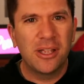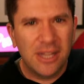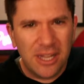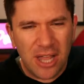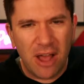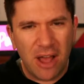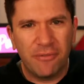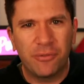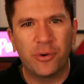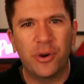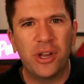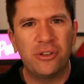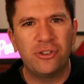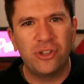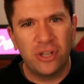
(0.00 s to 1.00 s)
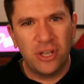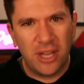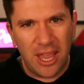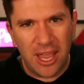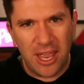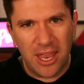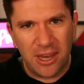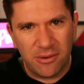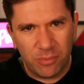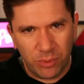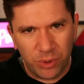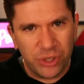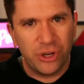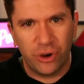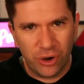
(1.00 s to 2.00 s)
coverage and
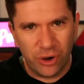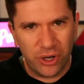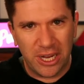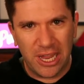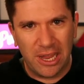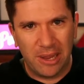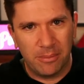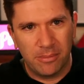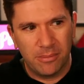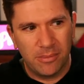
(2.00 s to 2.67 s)
return game.